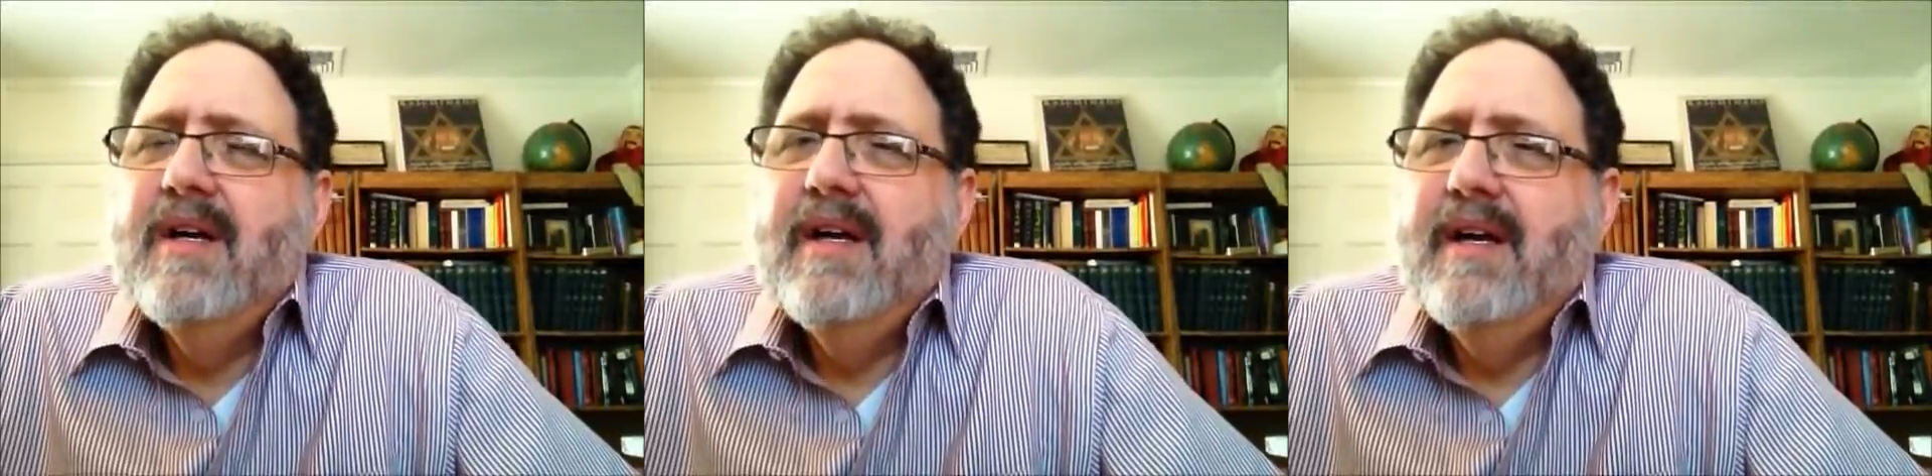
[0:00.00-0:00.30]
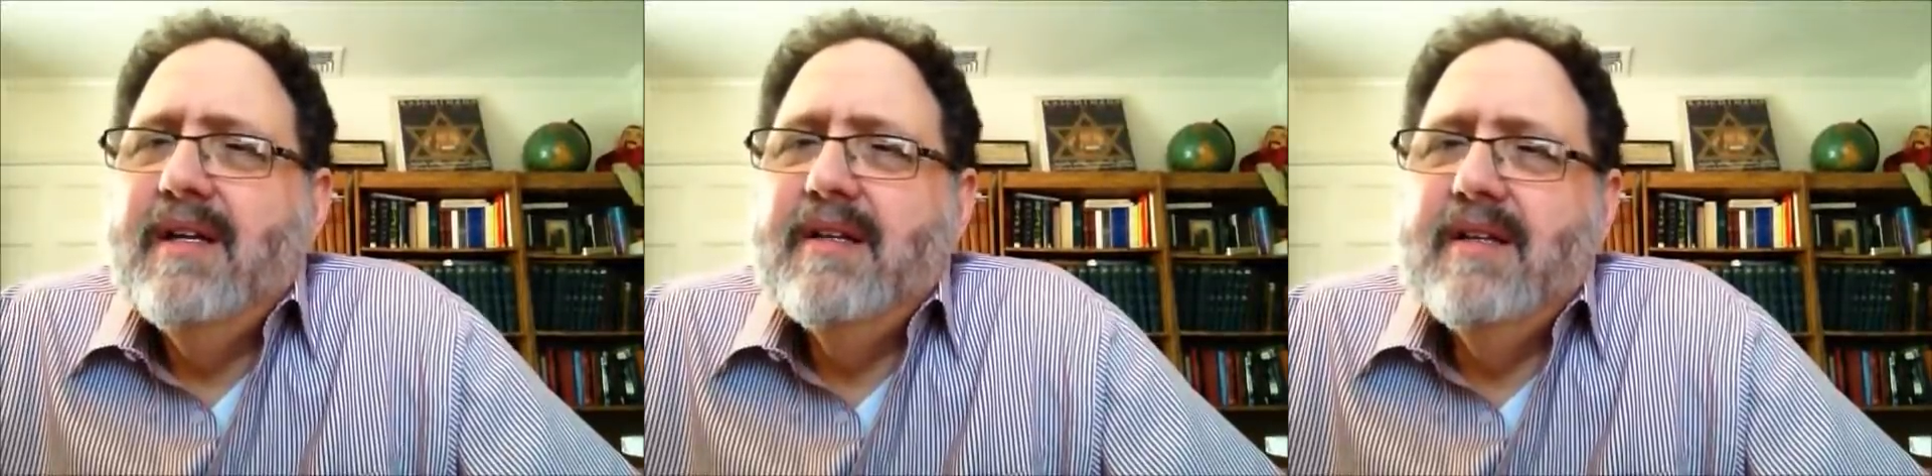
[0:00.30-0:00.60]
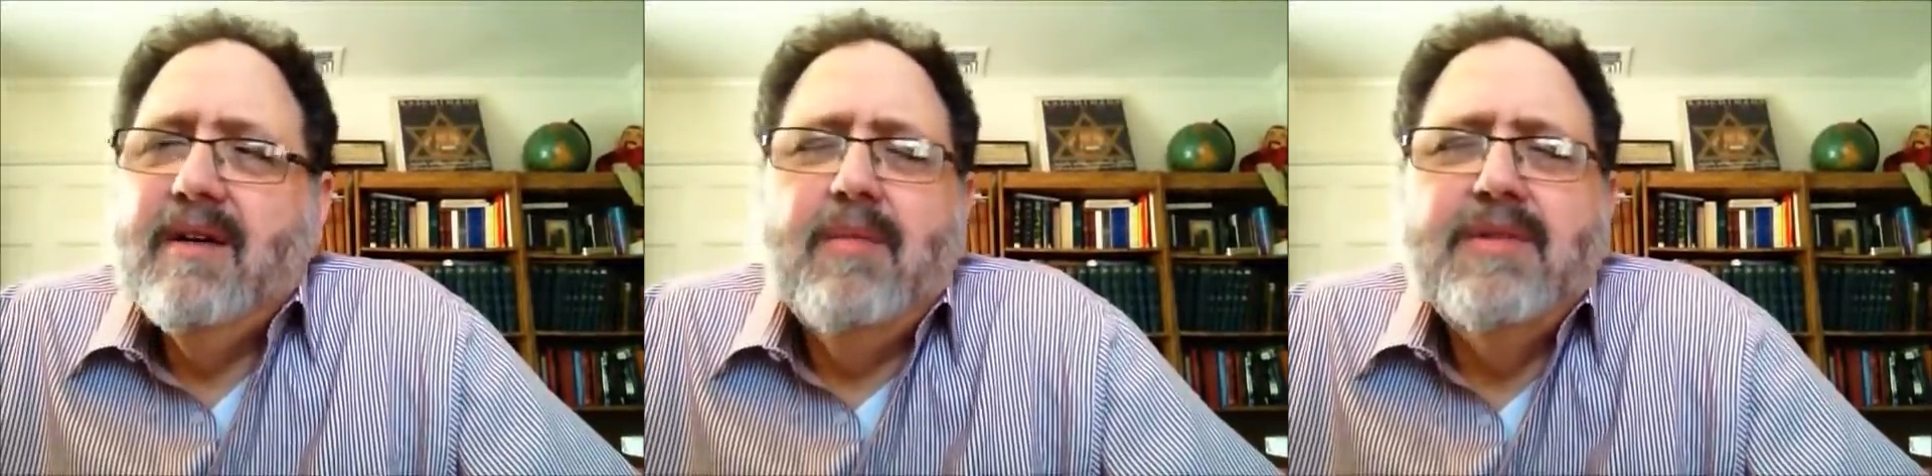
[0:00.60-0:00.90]
and
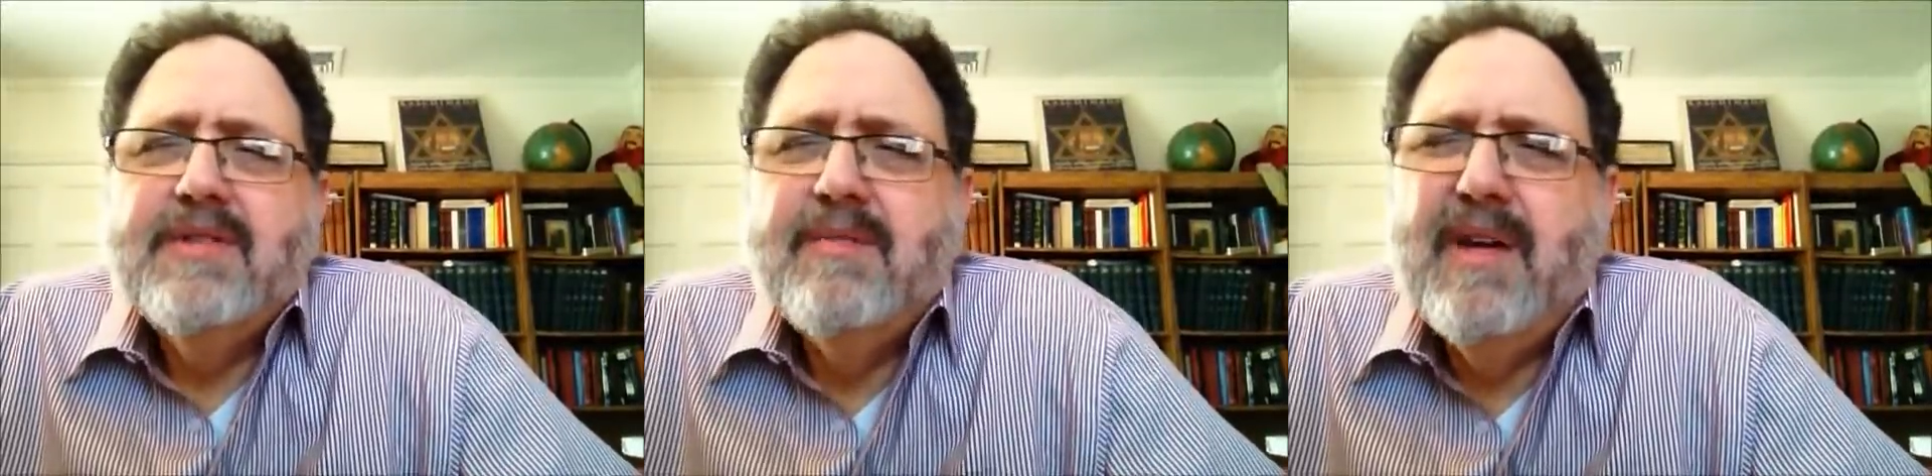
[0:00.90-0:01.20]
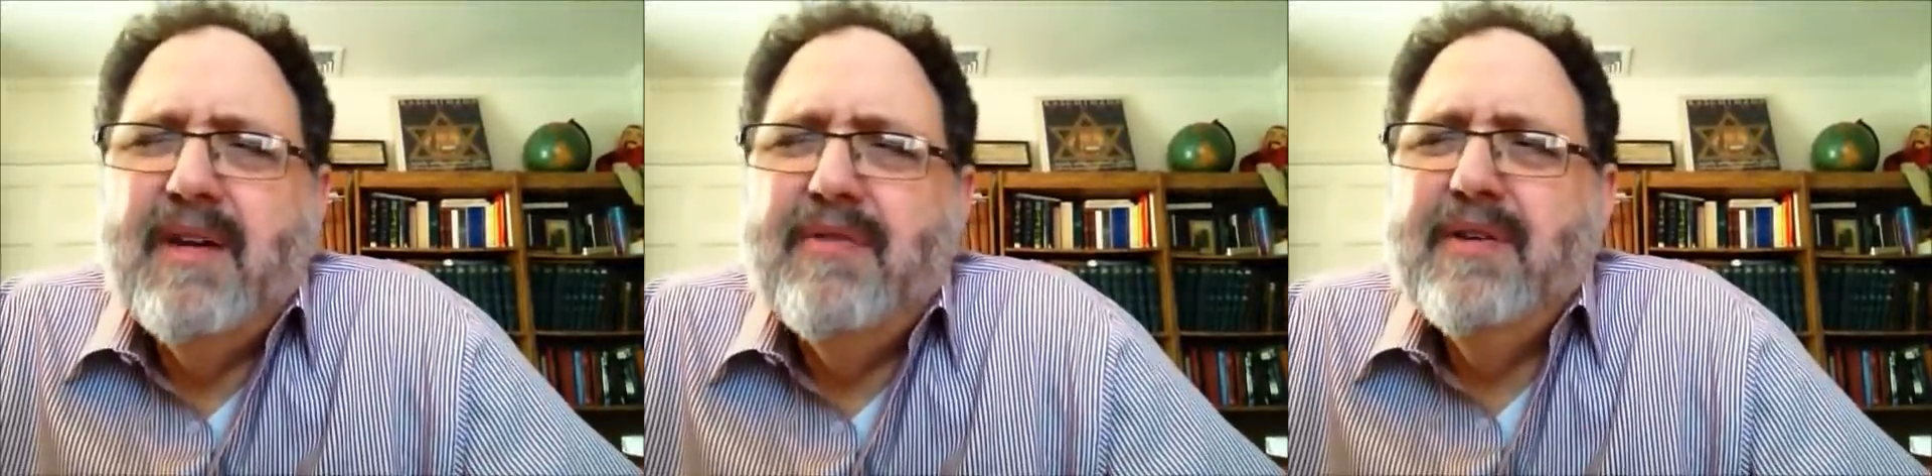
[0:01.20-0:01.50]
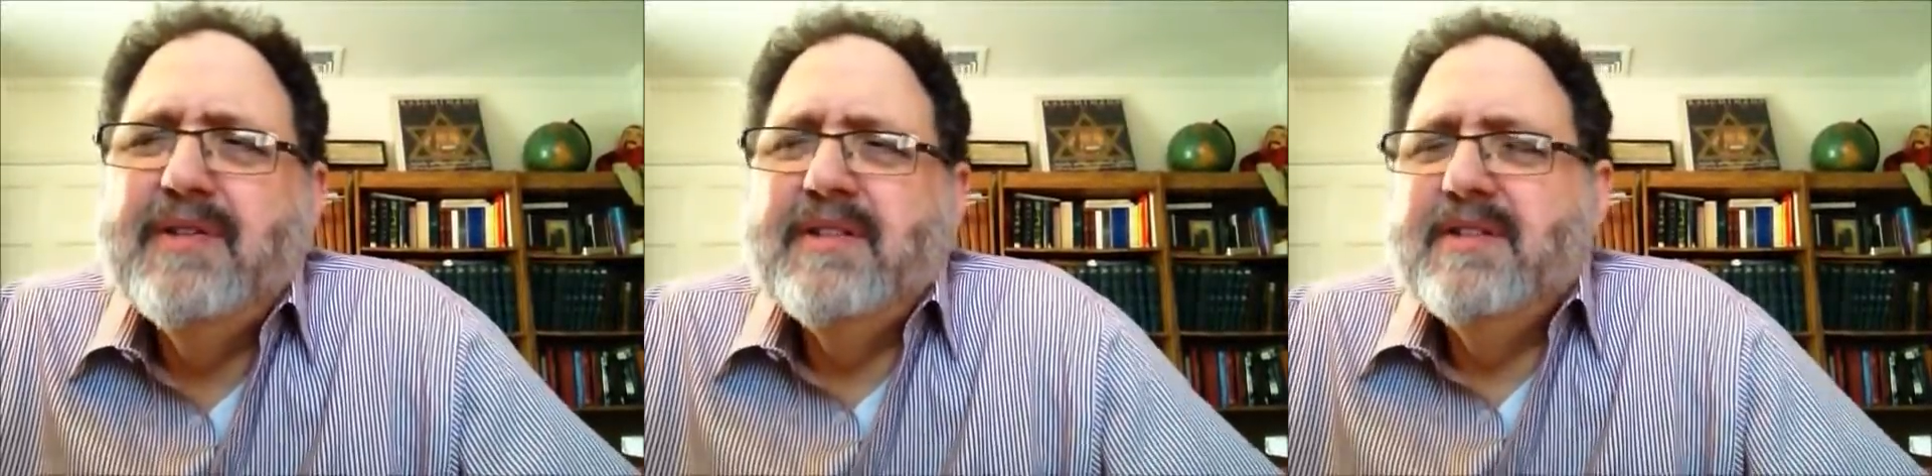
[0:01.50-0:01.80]
almost the
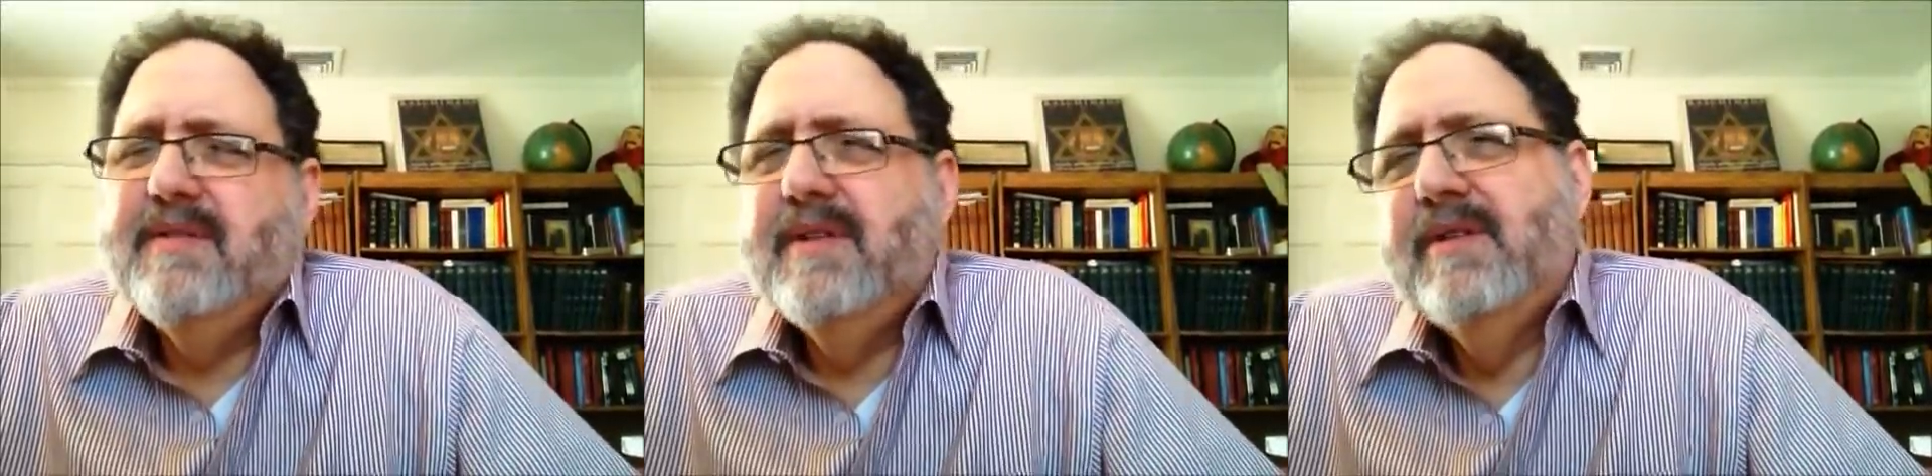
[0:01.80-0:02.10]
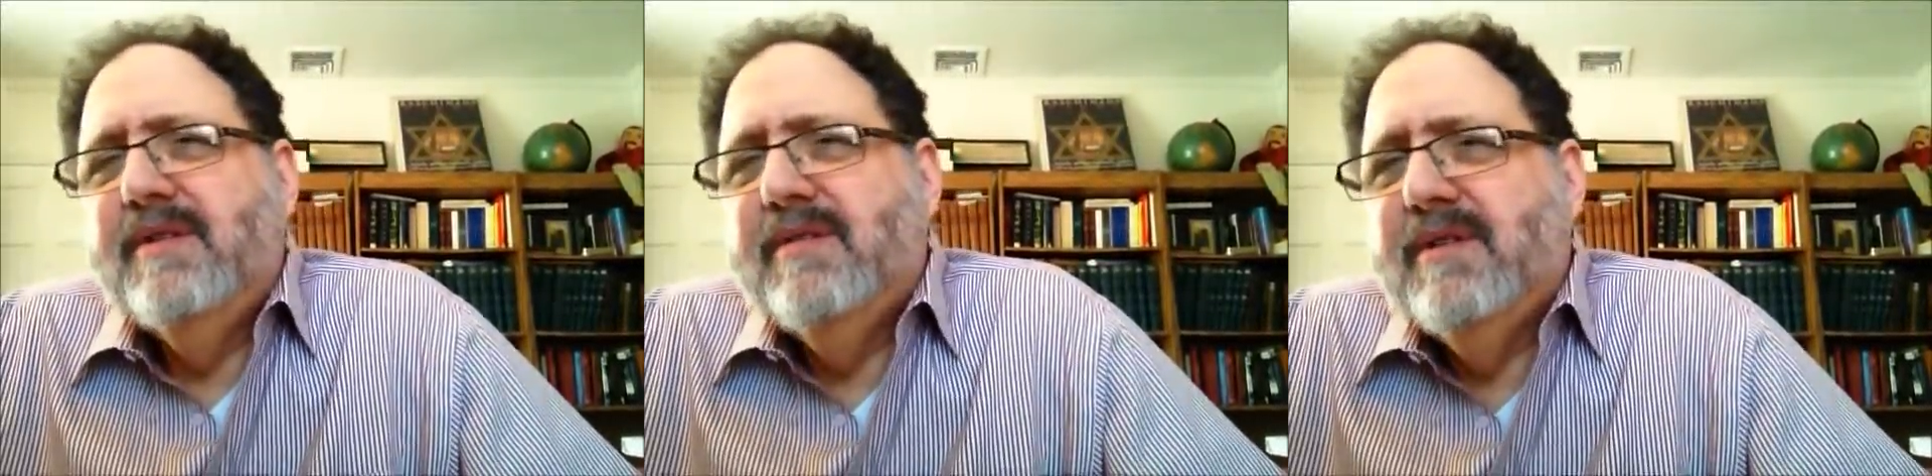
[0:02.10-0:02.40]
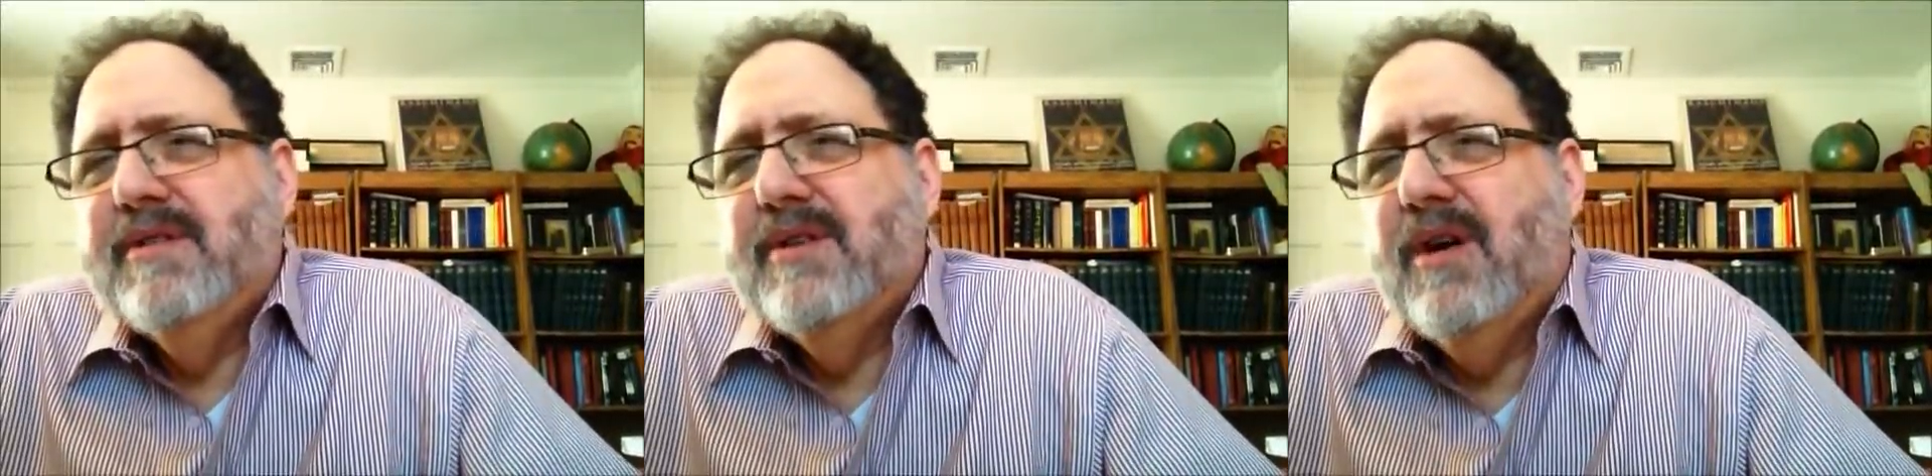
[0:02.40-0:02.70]
metaphysics of the
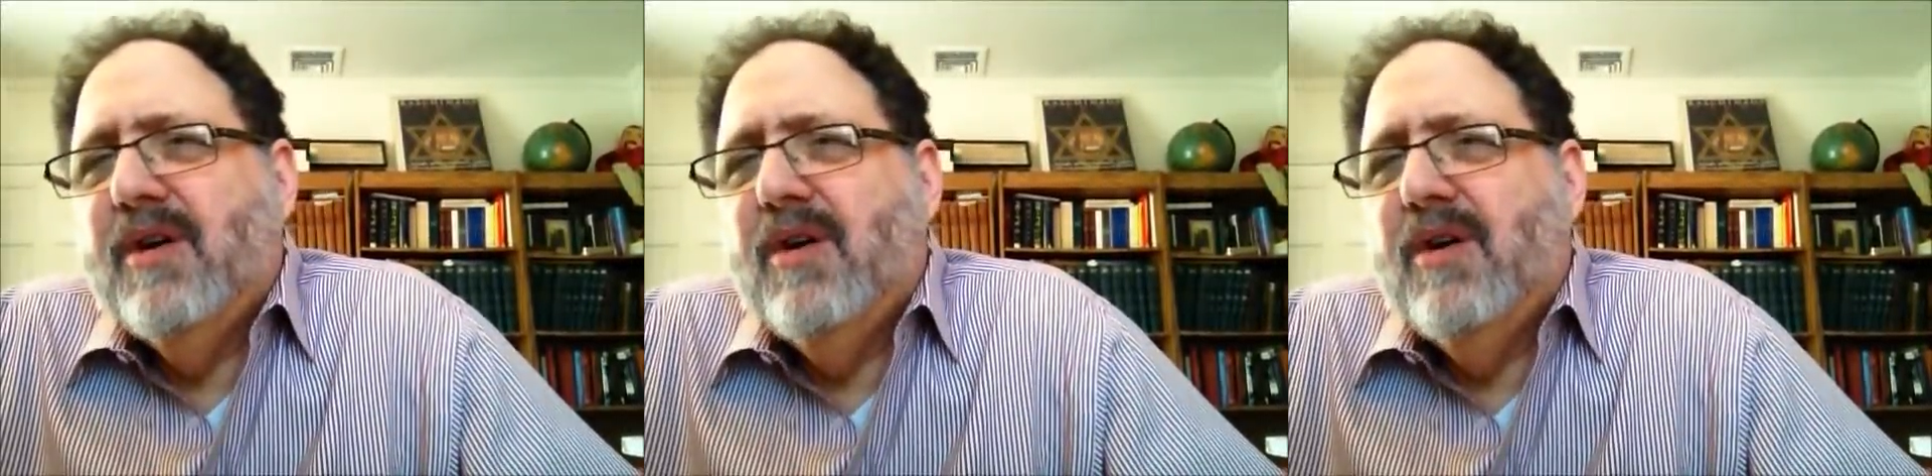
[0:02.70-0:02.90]
universe are